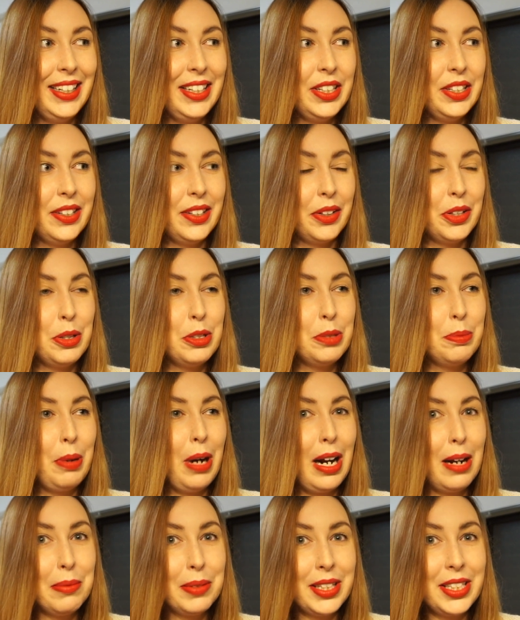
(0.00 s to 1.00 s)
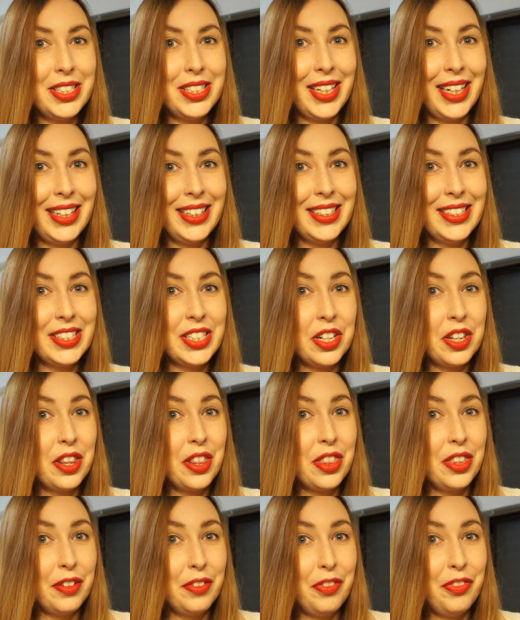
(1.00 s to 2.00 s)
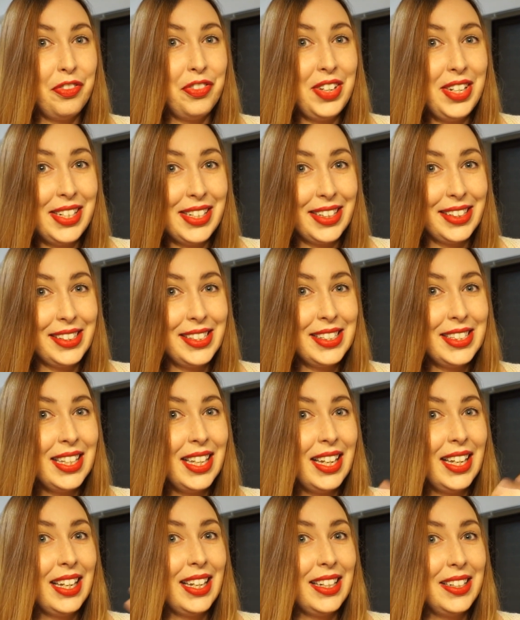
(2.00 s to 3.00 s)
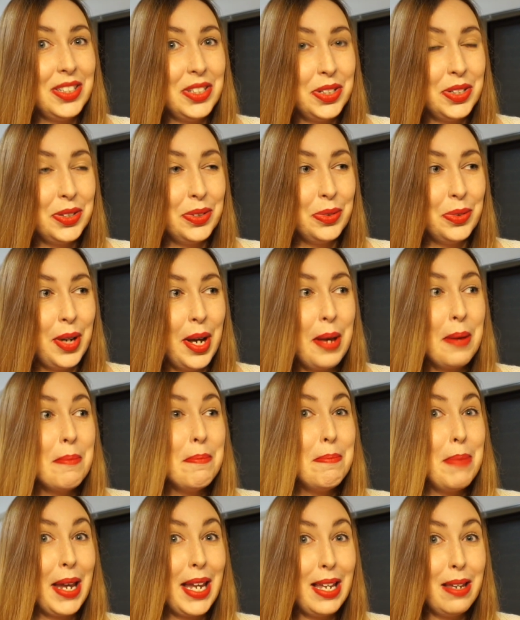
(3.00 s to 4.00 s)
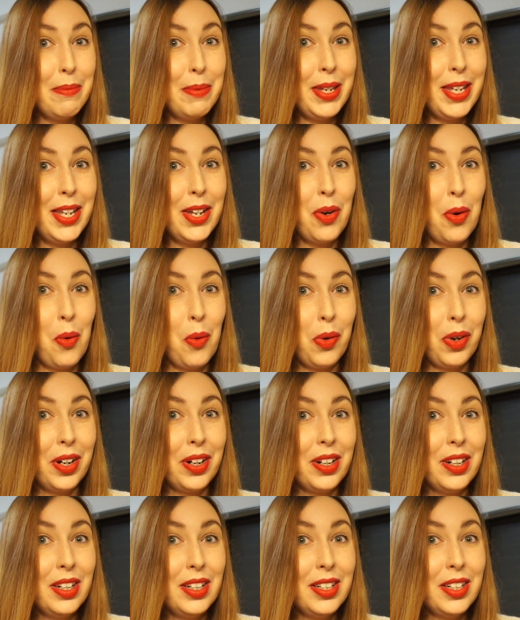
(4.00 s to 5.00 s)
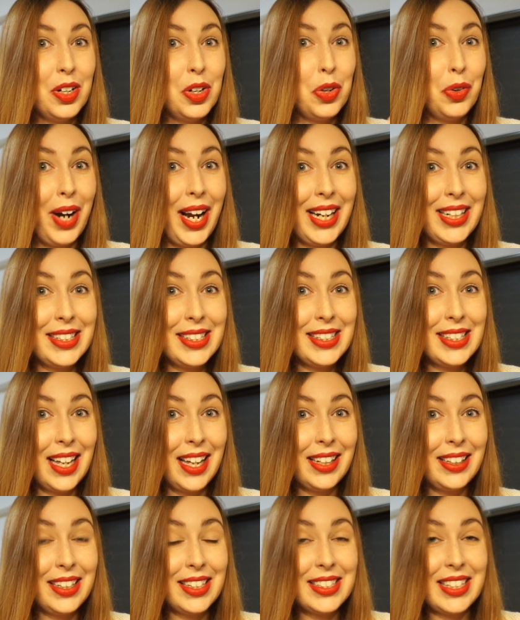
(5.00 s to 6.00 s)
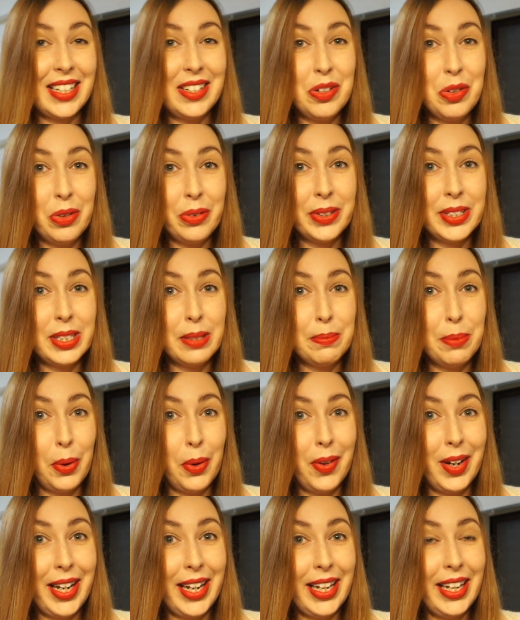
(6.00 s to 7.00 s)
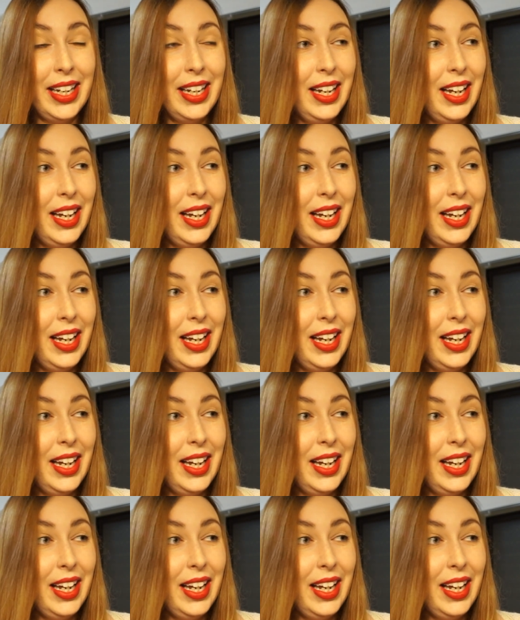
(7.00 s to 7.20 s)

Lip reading: you should probably change the fetus into baby or grandson, because they knew it was a boy,